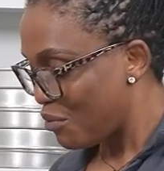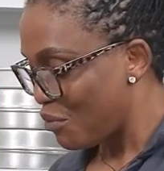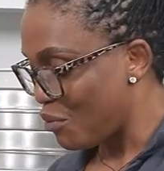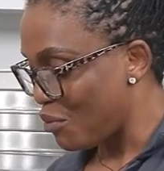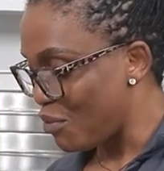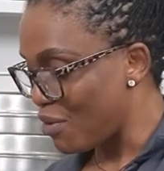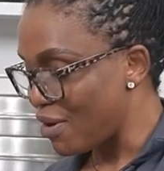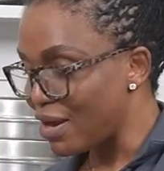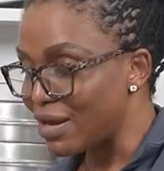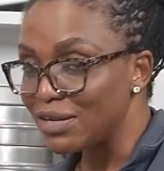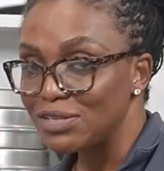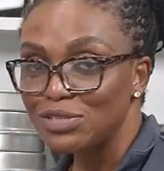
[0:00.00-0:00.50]

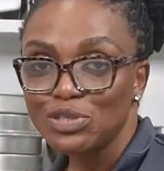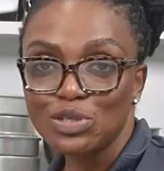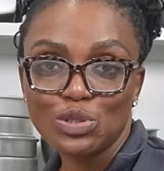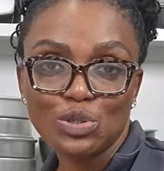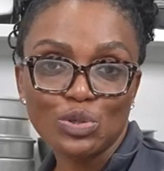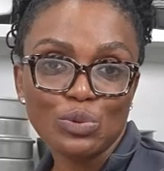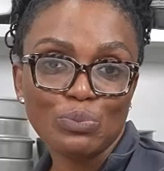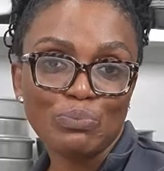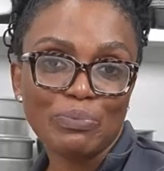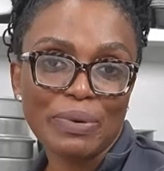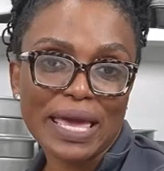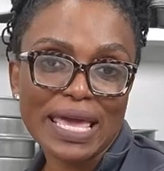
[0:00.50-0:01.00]
Or do
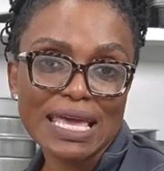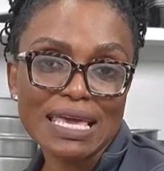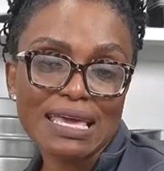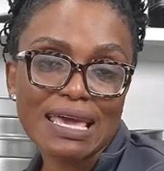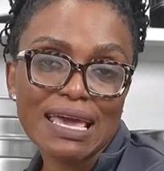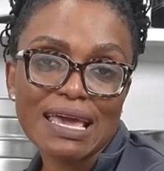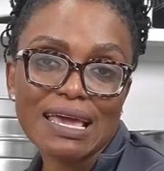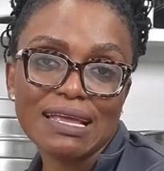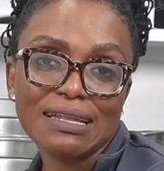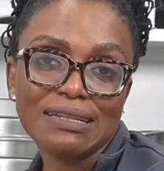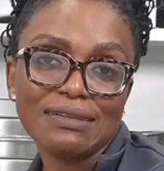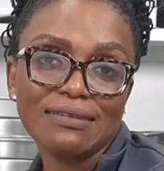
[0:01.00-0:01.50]
you bake
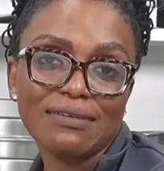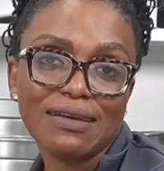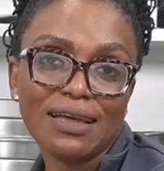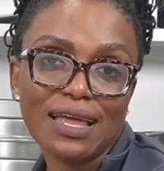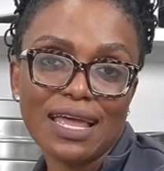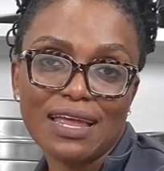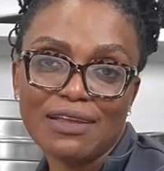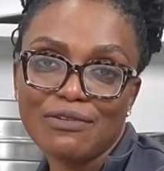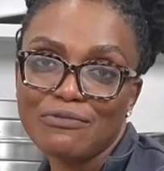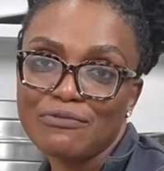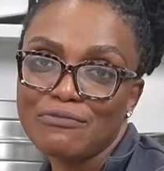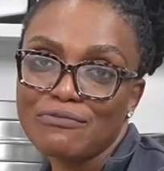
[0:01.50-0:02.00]
it
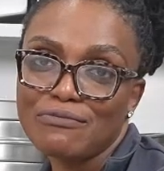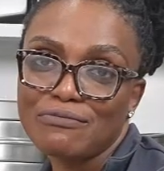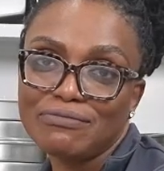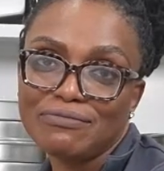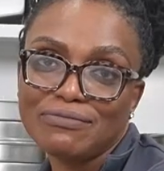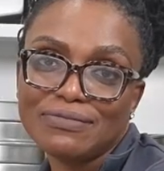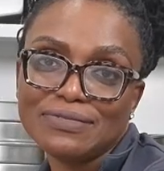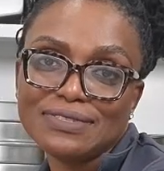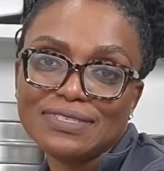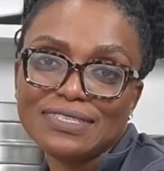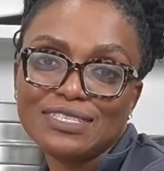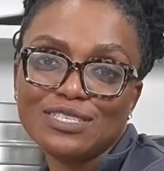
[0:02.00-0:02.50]
and
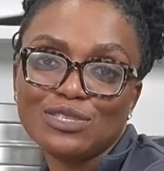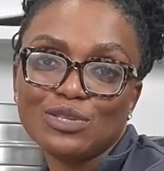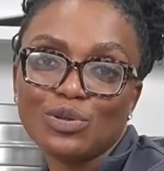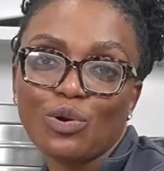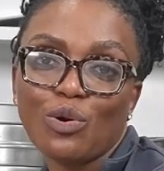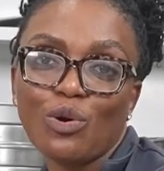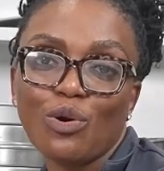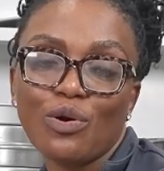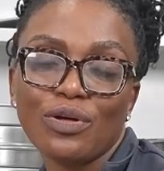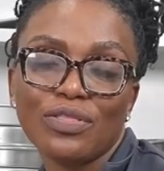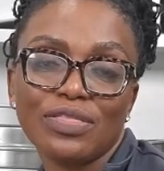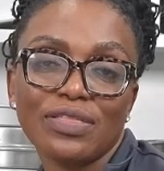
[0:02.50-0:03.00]

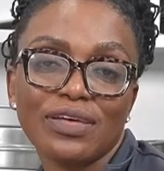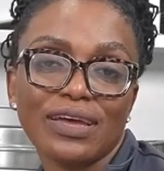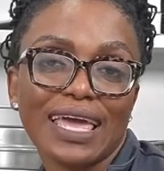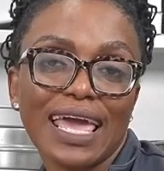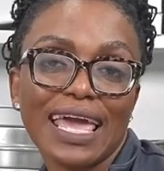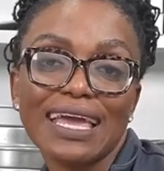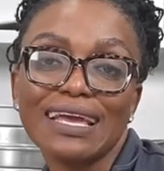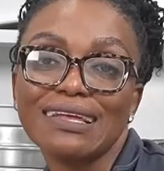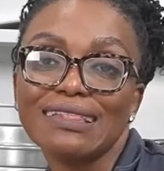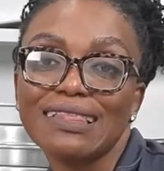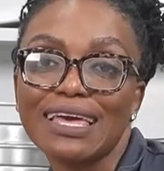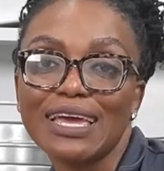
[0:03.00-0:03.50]
store the
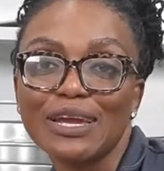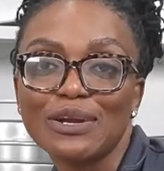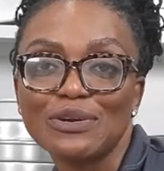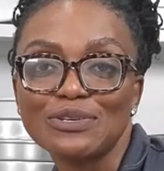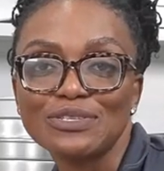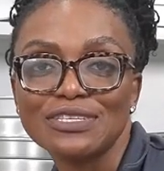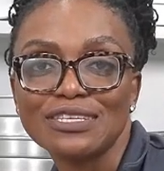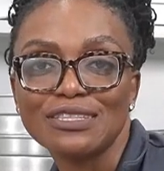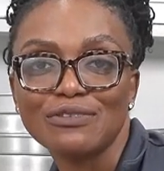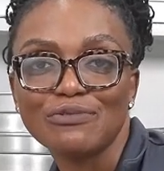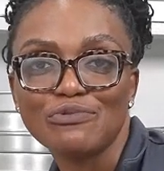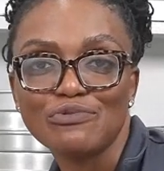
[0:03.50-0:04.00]
cake
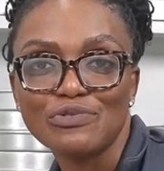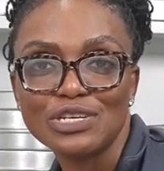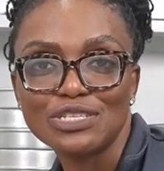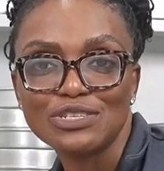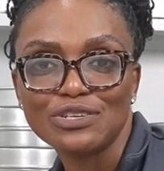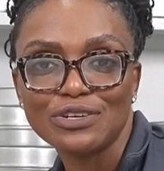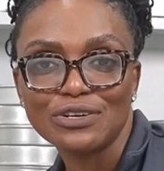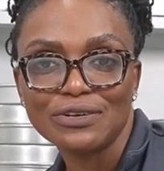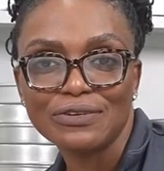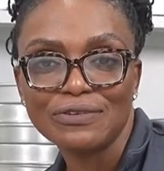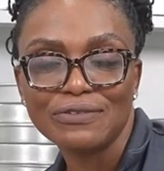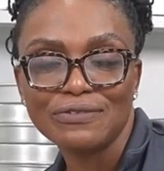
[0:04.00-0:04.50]
layers in the
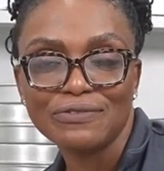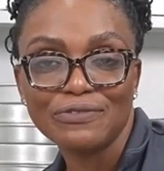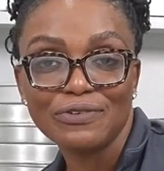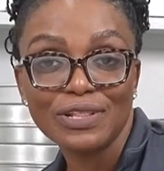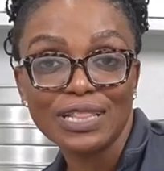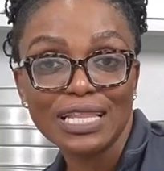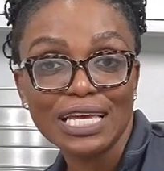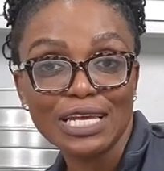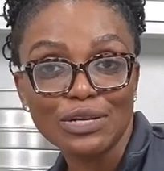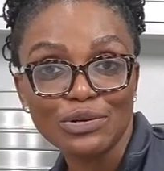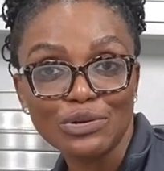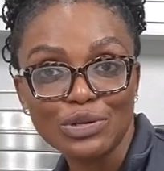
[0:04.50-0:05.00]
freezer for
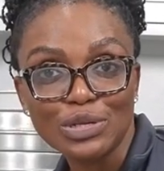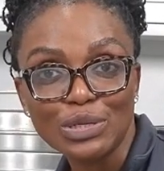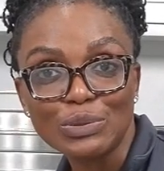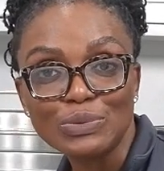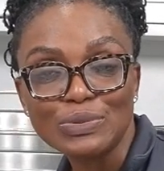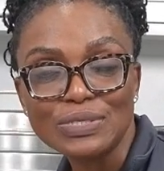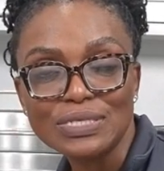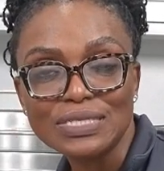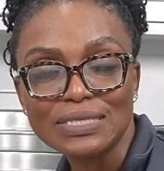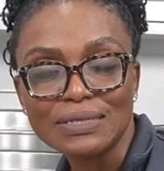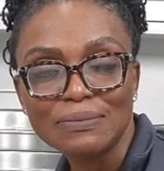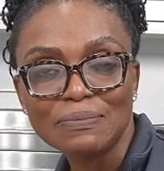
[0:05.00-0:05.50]
later
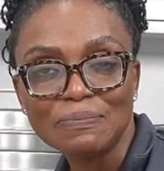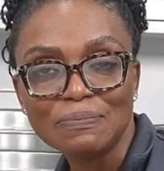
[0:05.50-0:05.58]
use?